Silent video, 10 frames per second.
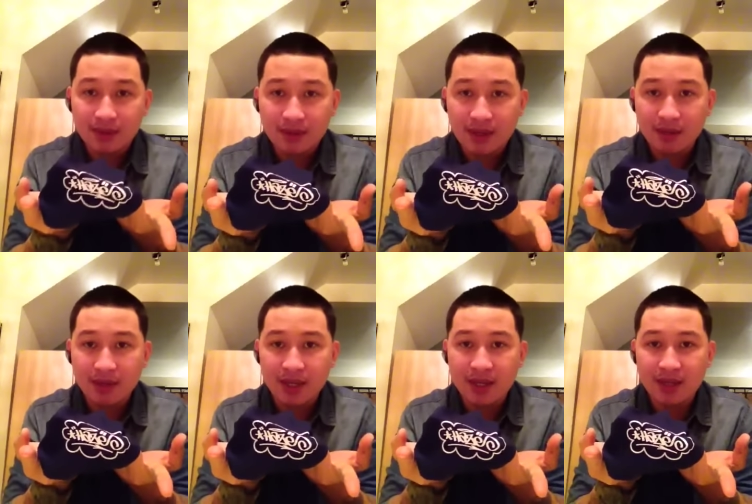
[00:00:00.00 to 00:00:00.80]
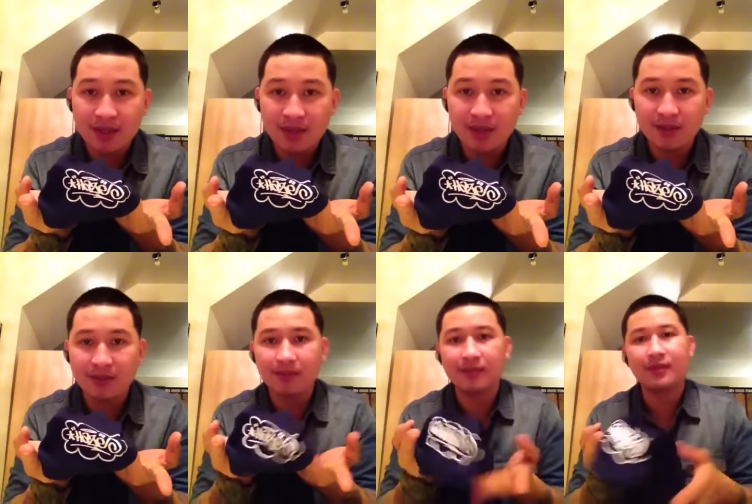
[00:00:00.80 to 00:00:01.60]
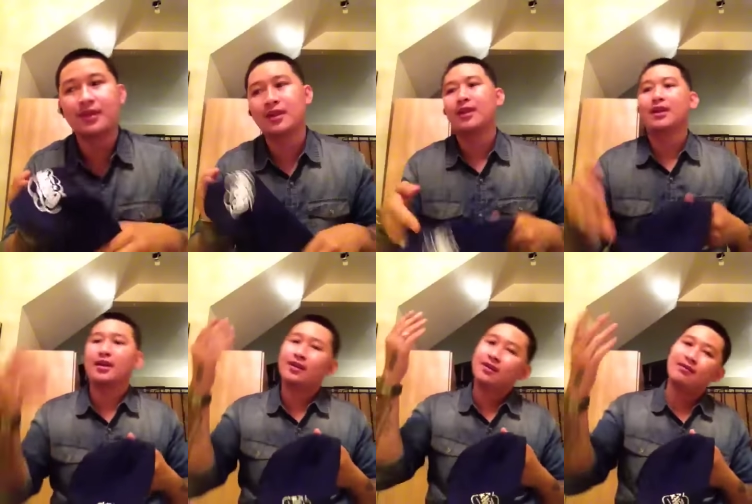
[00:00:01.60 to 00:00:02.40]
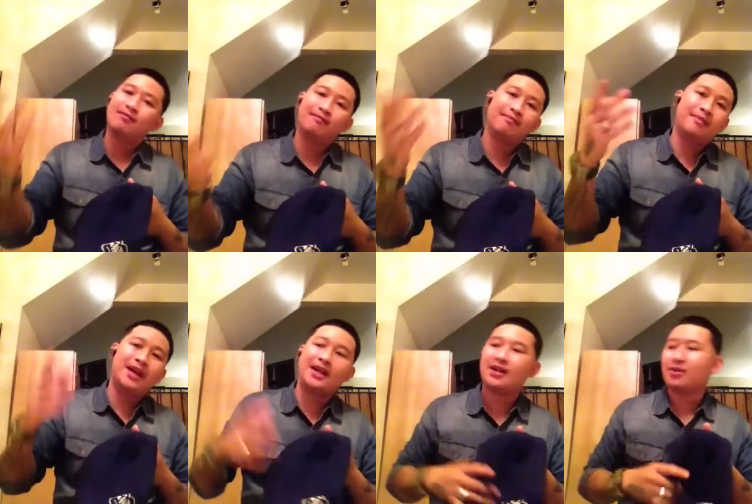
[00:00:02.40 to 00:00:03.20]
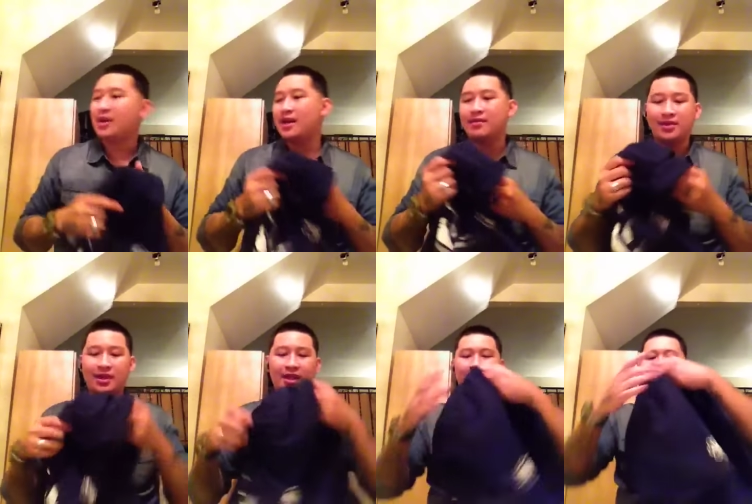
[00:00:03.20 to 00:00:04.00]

Eric Hayes. Matt, I don't have his name